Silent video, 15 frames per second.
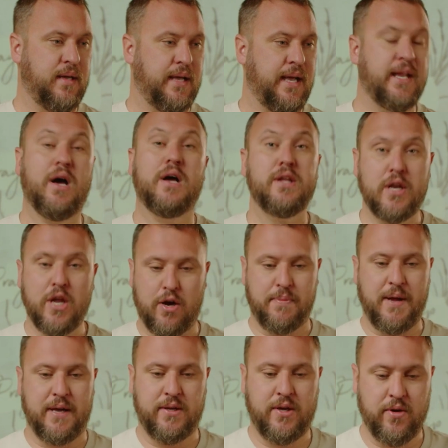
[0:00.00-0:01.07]
And I don't know
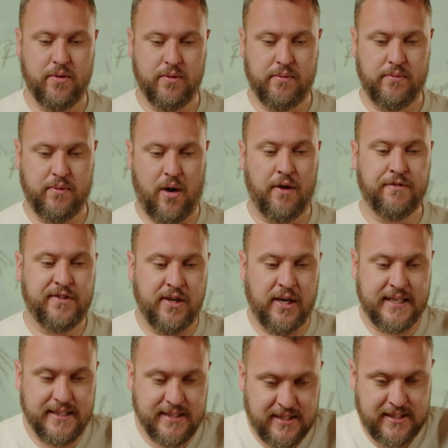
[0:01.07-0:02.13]
about you, often I
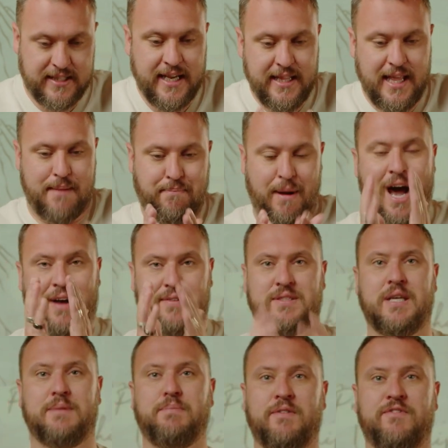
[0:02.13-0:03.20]
can see that path
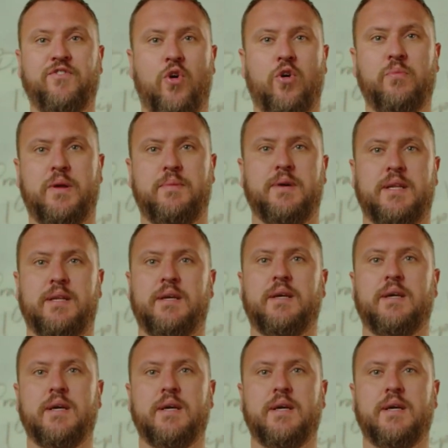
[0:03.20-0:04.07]
set before me, but